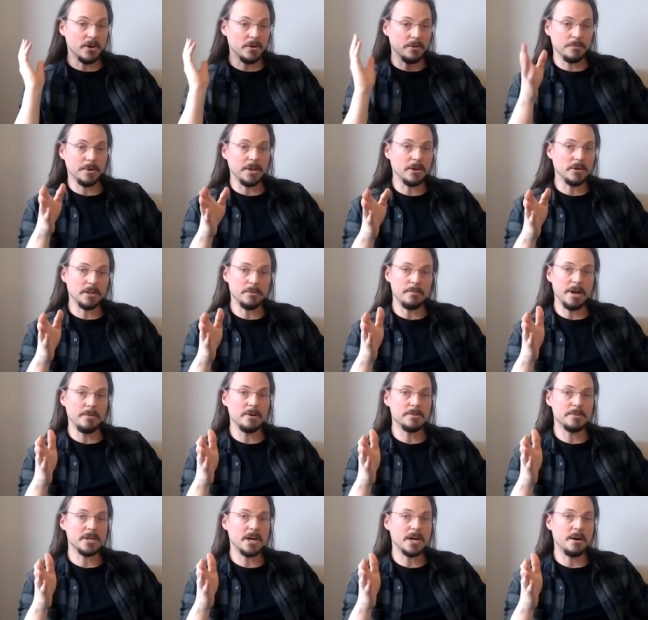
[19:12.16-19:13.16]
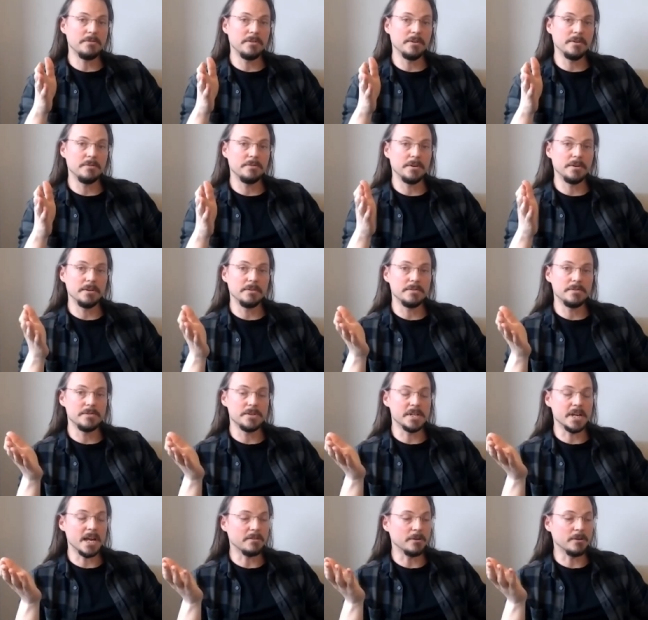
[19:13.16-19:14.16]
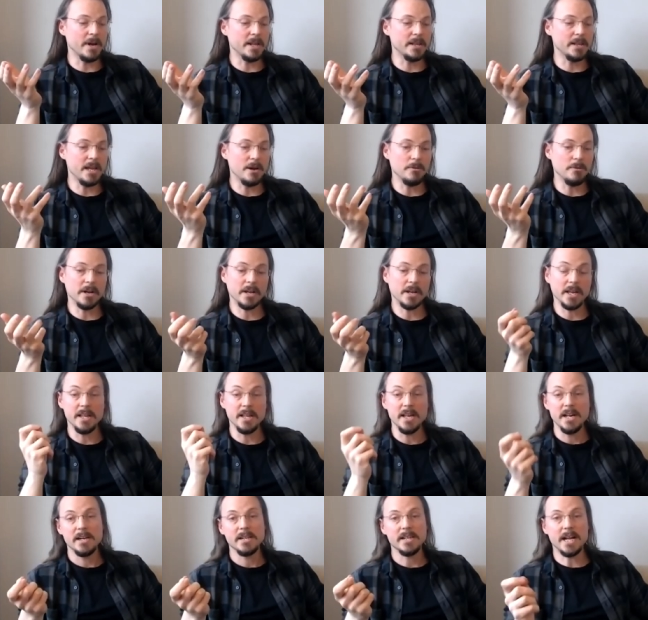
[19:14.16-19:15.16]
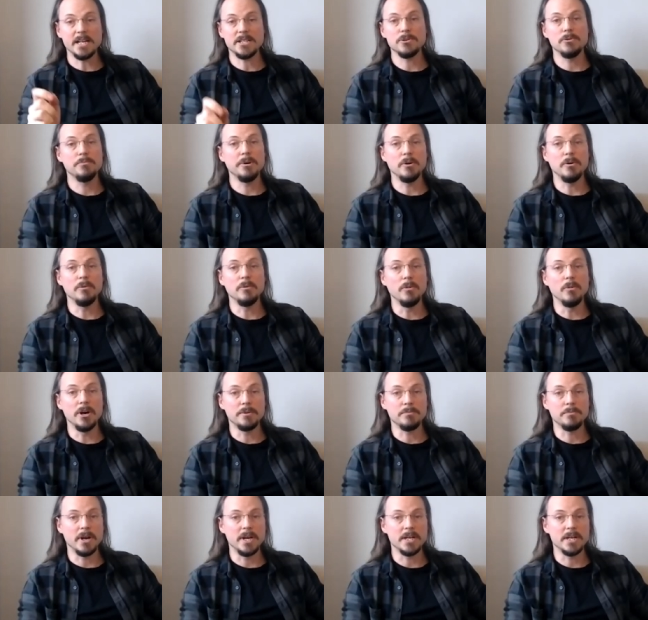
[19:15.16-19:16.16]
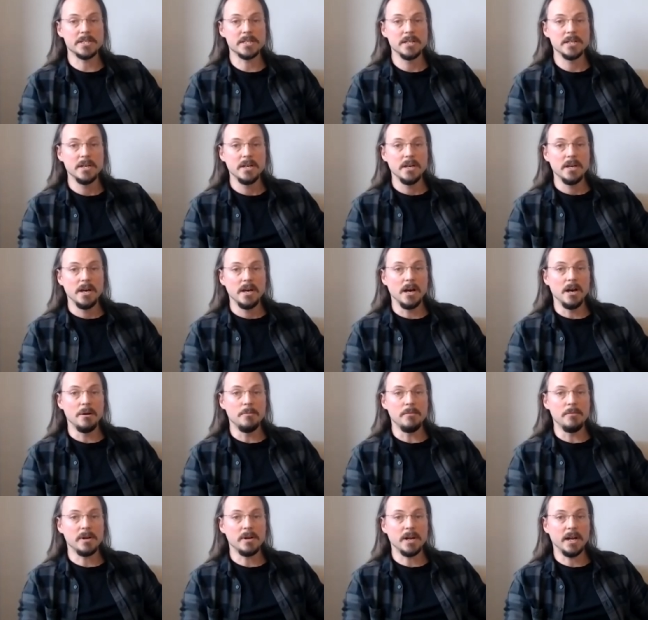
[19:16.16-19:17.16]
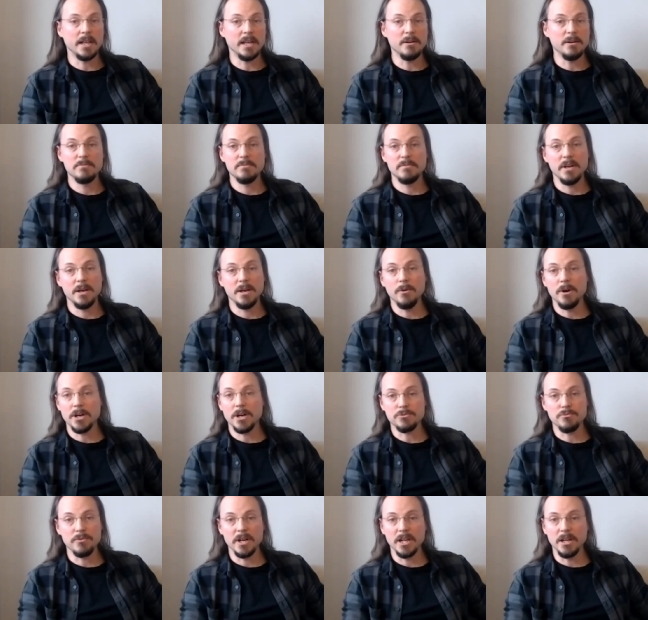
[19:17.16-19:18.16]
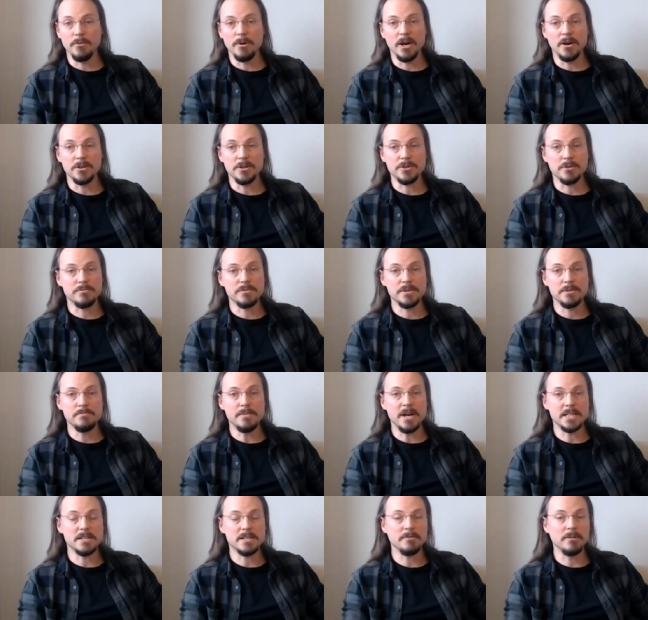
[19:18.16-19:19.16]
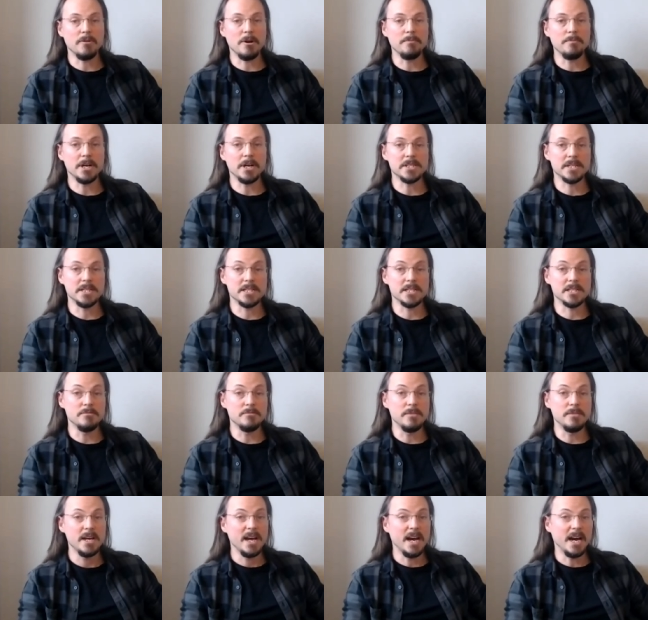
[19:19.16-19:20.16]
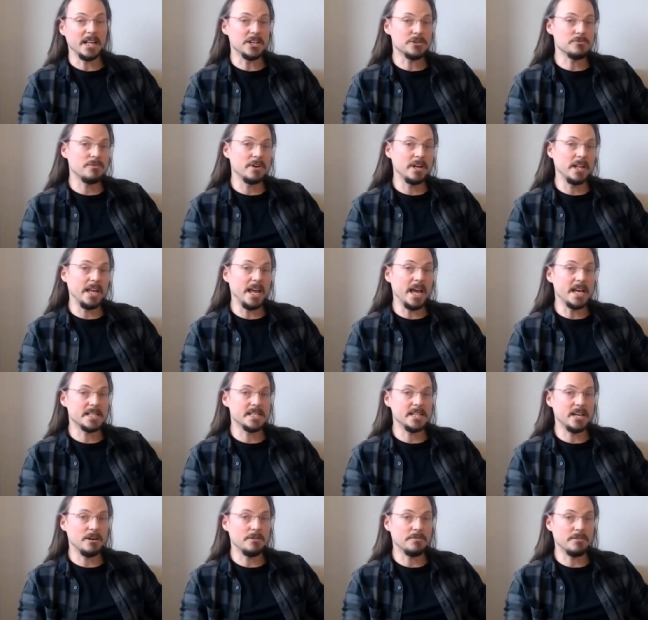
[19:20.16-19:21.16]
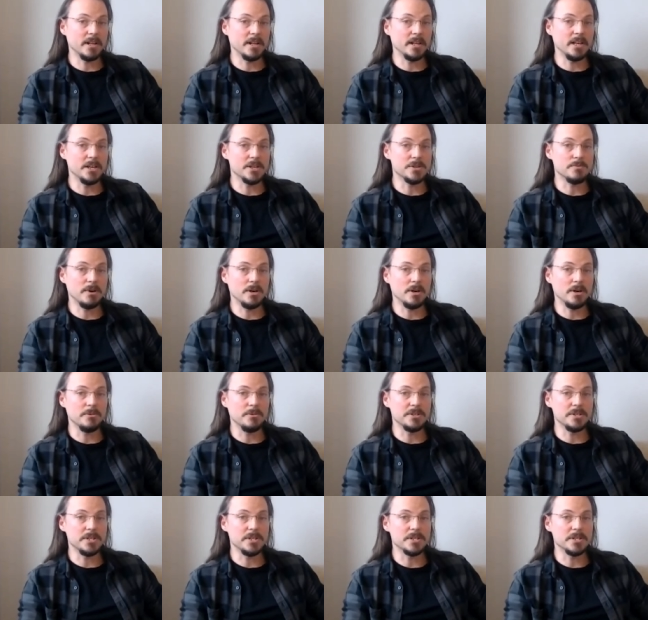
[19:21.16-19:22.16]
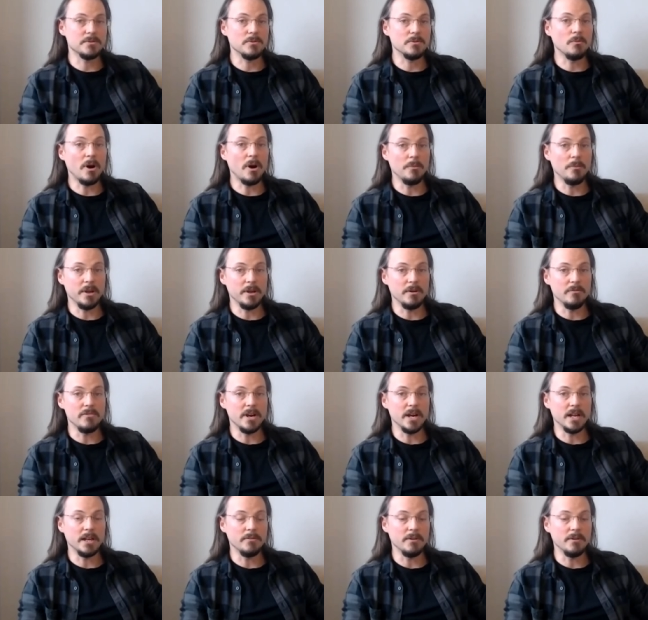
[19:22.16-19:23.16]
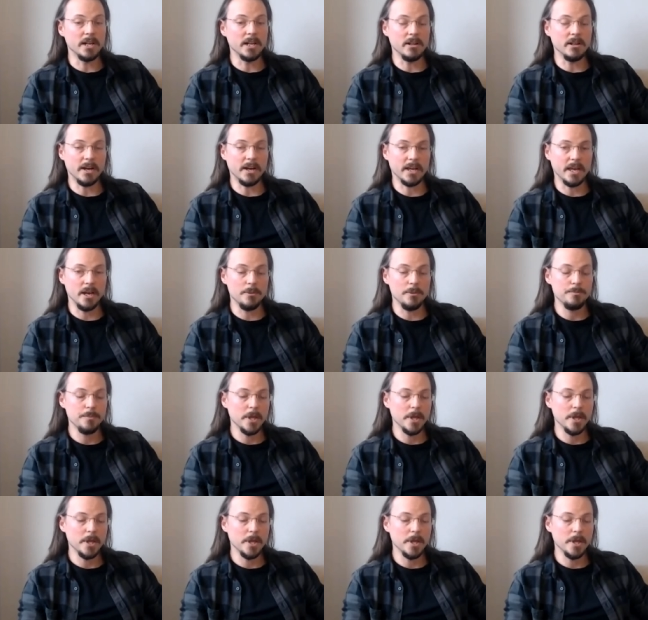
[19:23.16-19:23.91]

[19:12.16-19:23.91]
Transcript: We got the main website up for Together Networking. That's all built on WordPress, and it works really well. It's a massively robust system, and it's really SEO friendly as well, which is why we really like it.